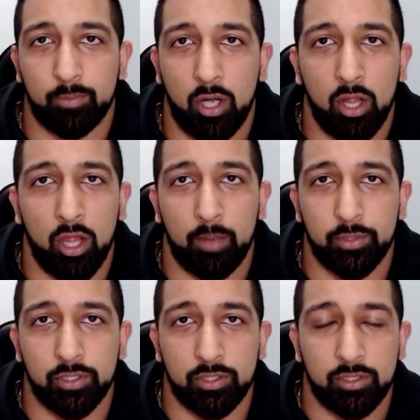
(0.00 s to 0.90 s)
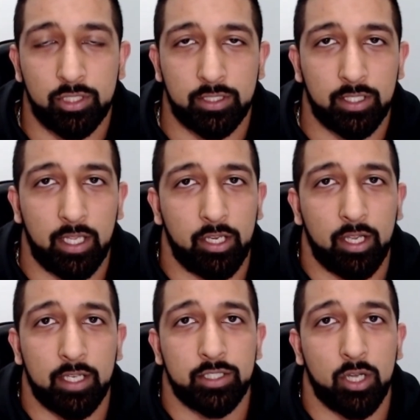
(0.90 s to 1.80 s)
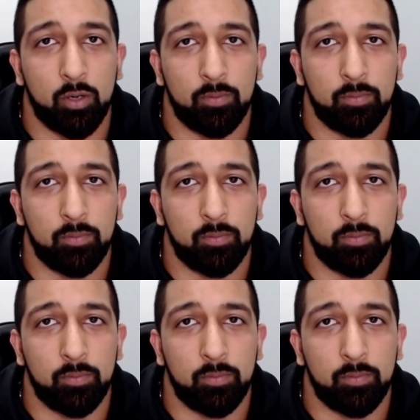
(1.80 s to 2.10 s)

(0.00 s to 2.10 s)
call options, just to let you guys know.